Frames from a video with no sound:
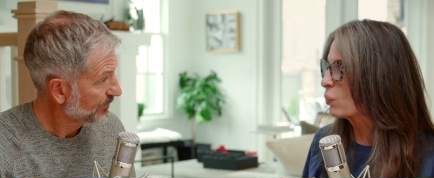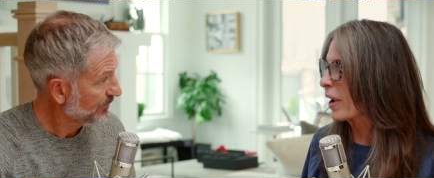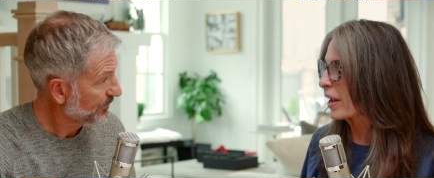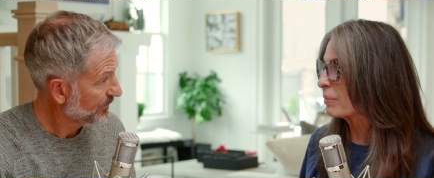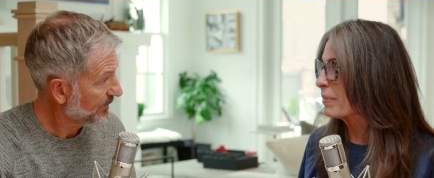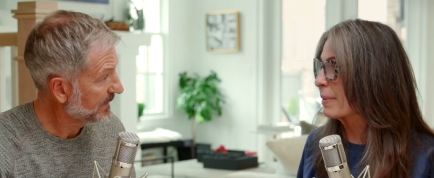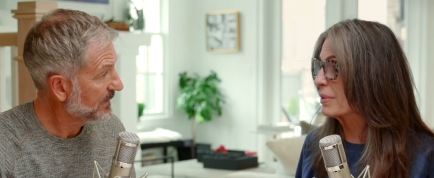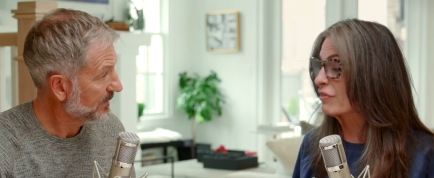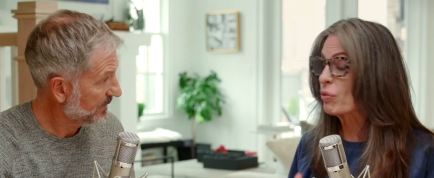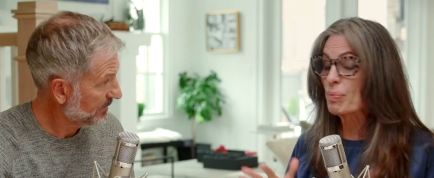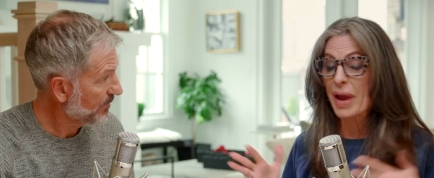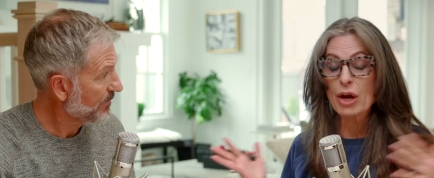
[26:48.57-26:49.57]
Speaker 1: way,
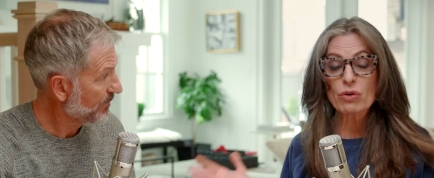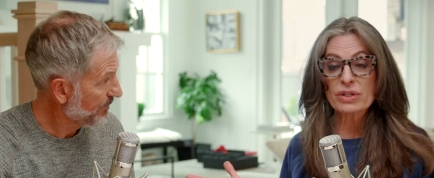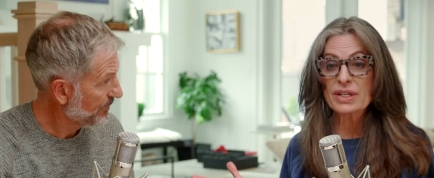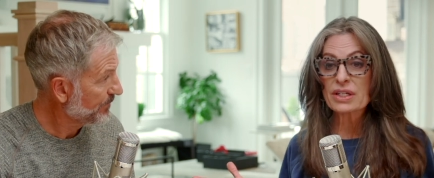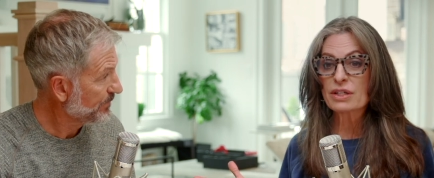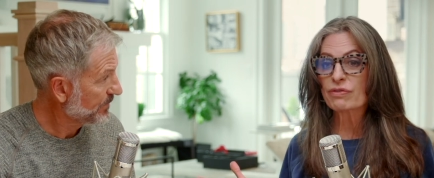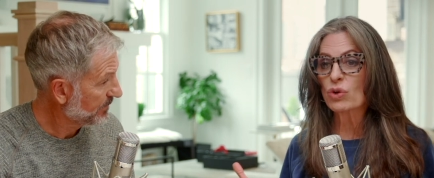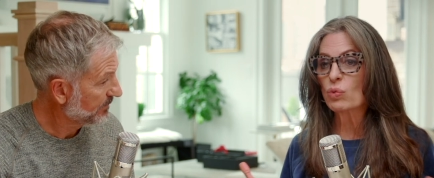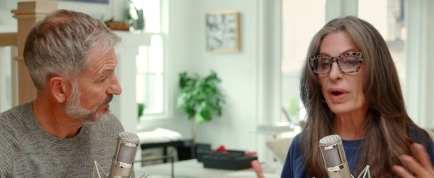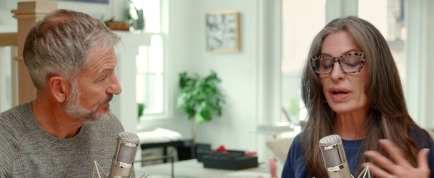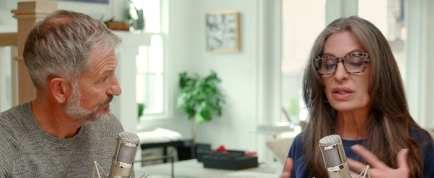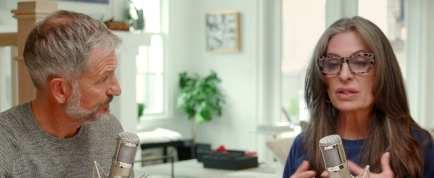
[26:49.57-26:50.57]
maybe even parent in
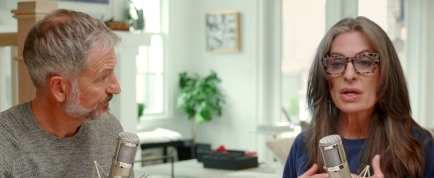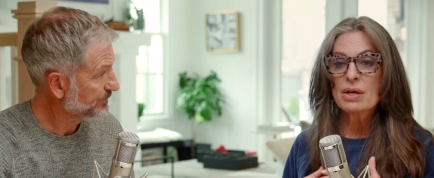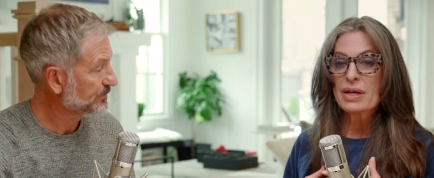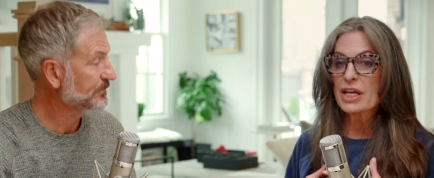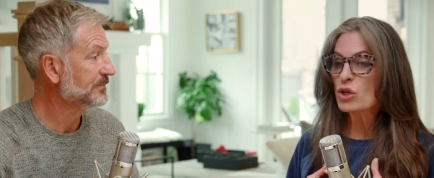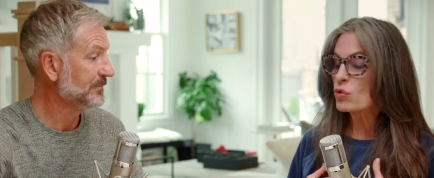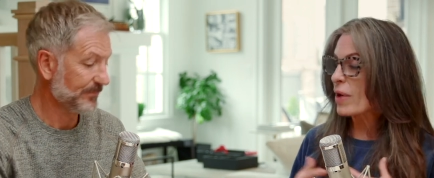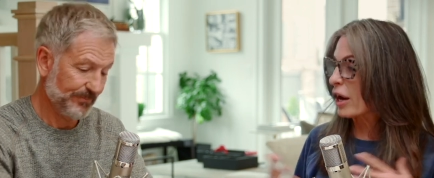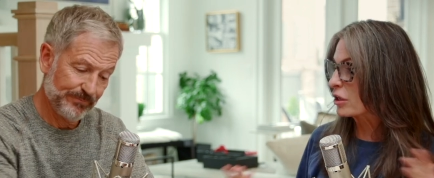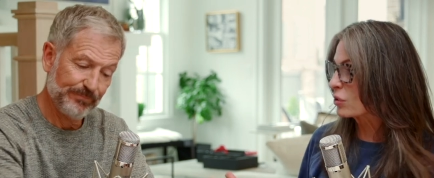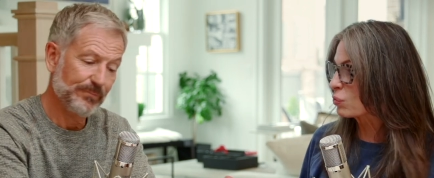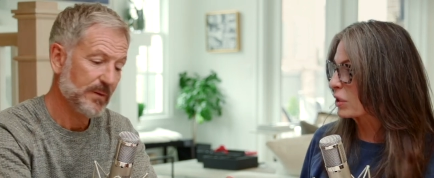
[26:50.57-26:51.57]
different ways,
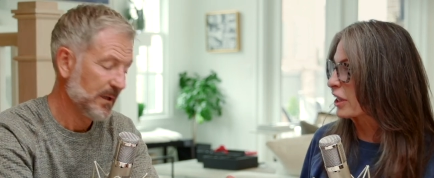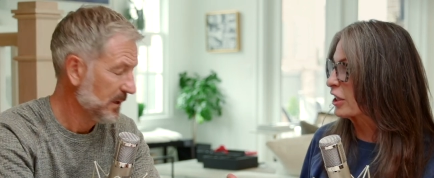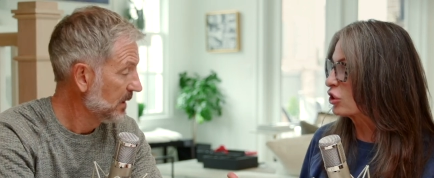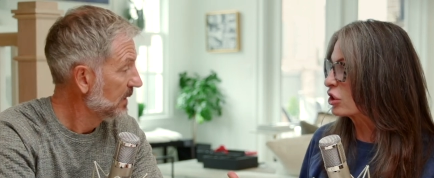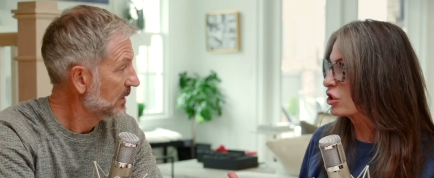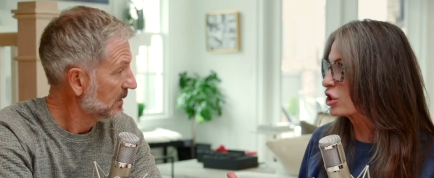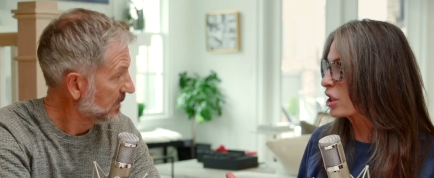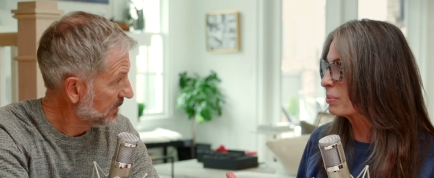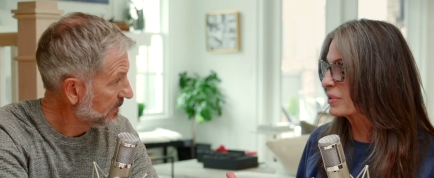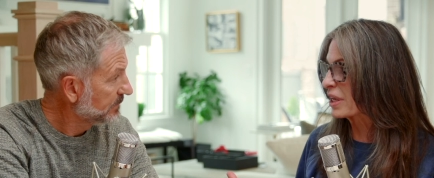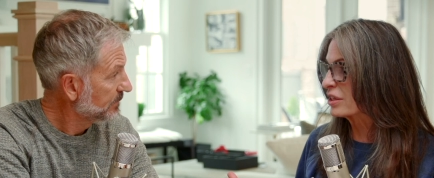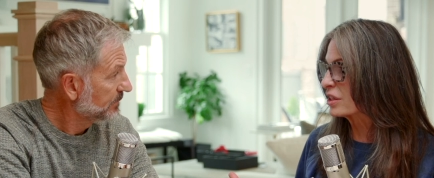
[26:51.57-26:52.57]
interact in
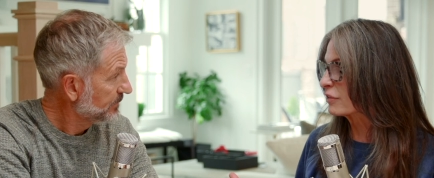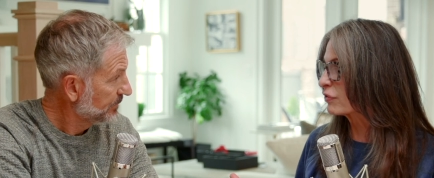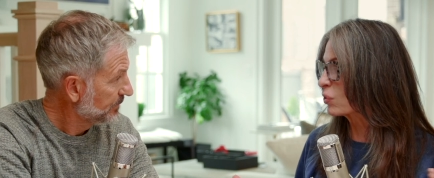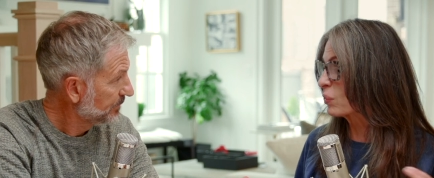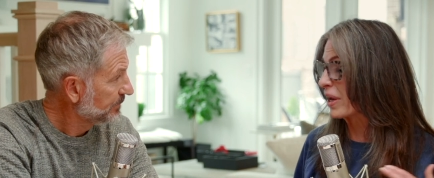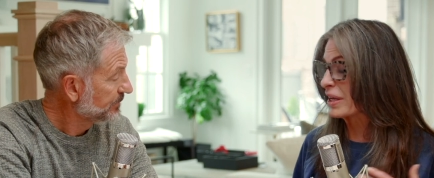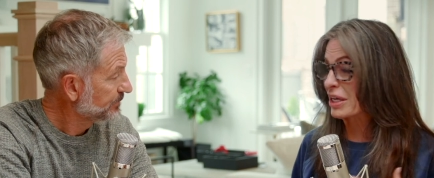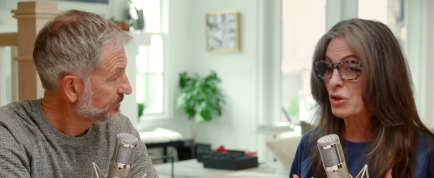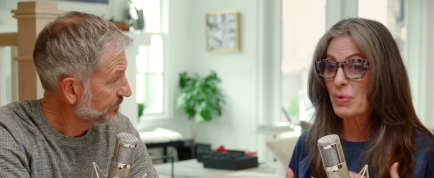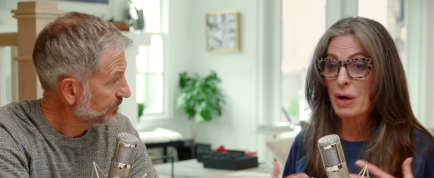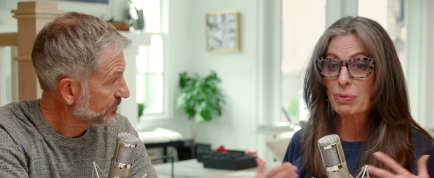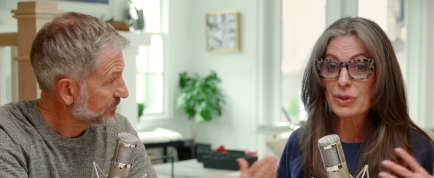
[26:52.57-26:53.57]
relationships in different way,
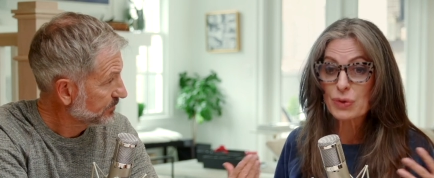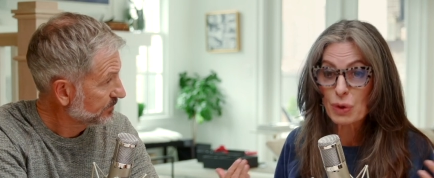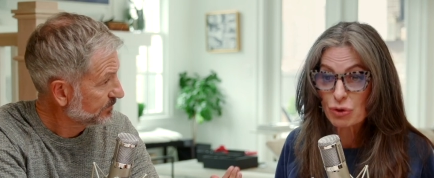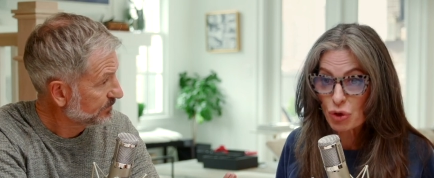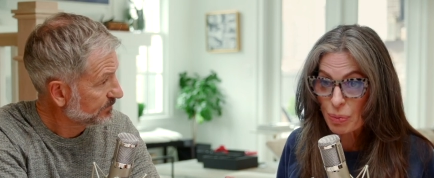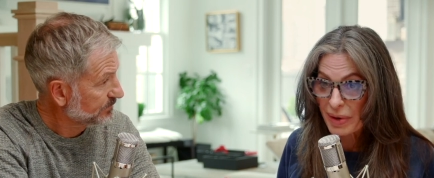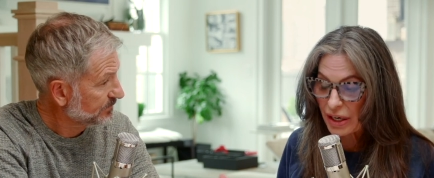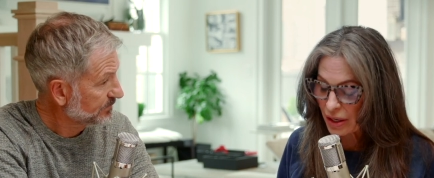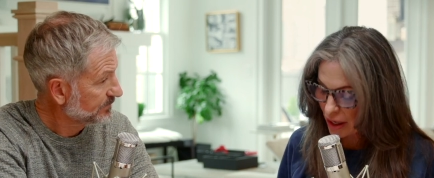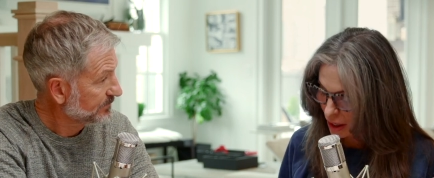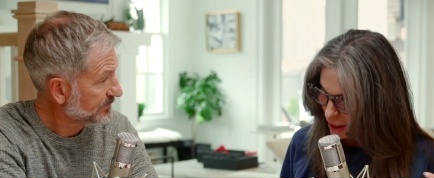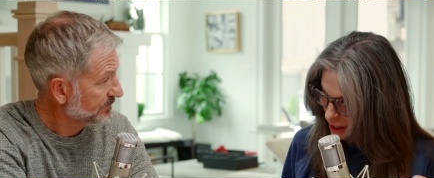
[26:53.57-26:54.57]
interact with social
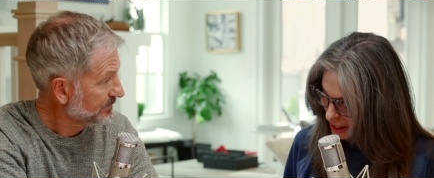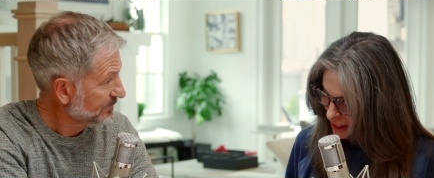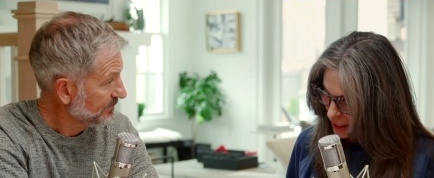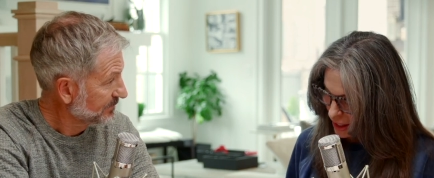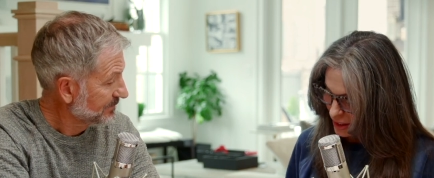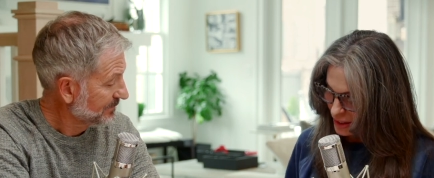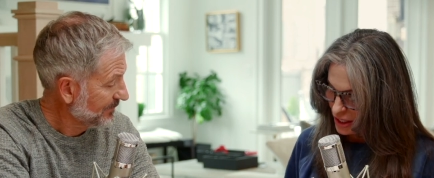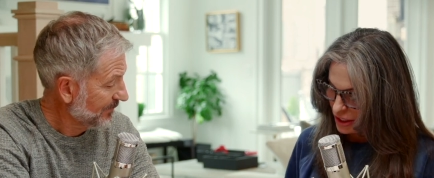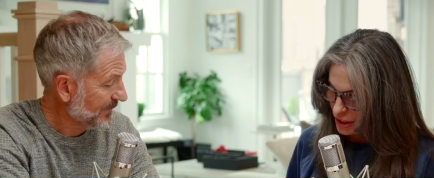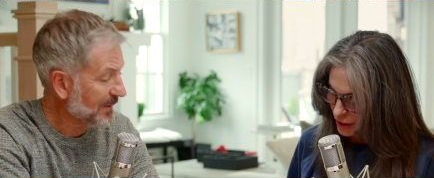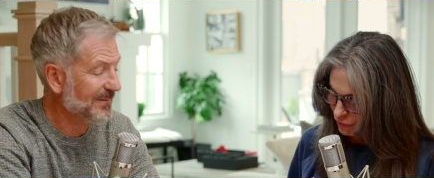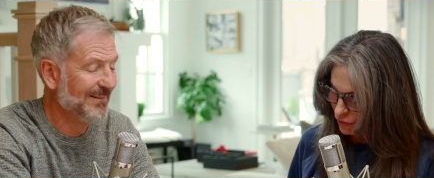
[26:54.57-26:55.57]
media in
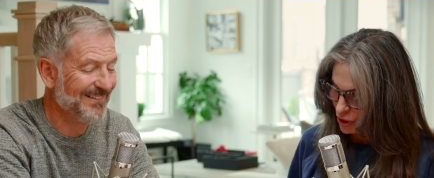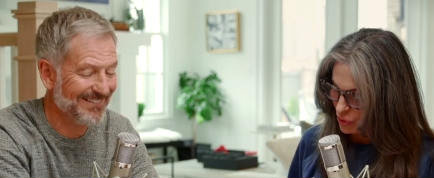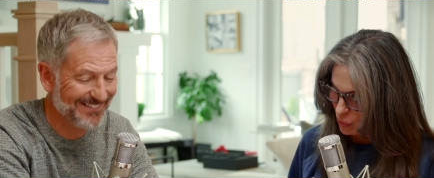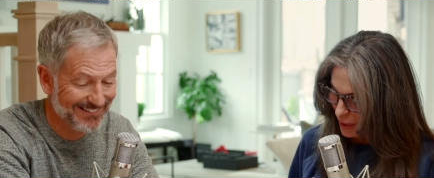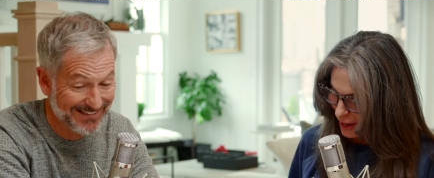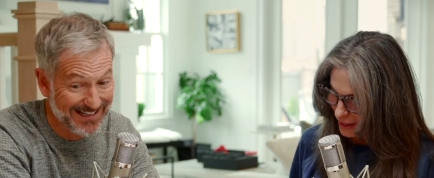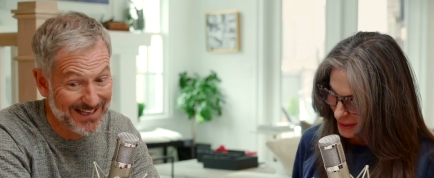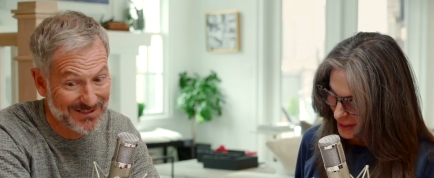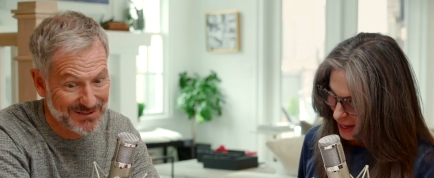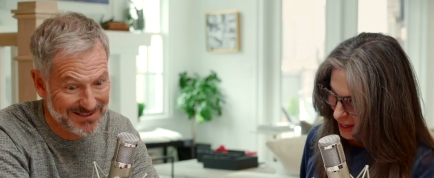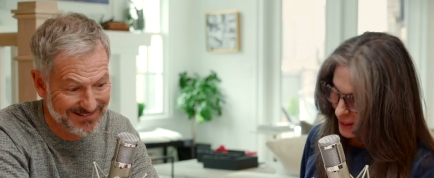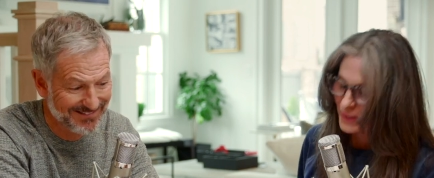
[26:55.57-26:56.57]
mm-hmm. different
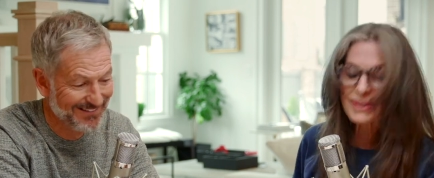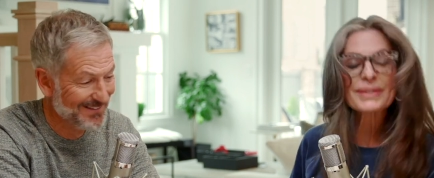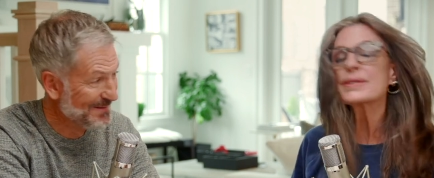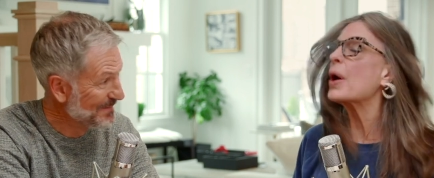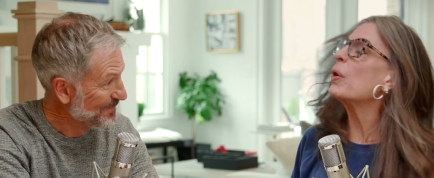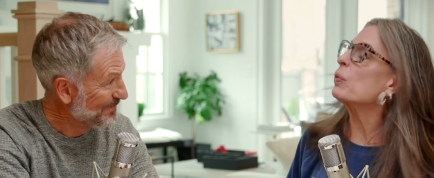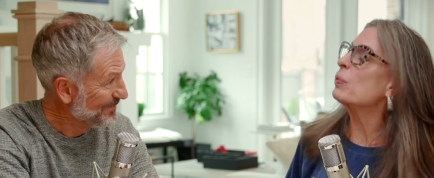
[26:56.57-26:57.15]
ways. Yes. And so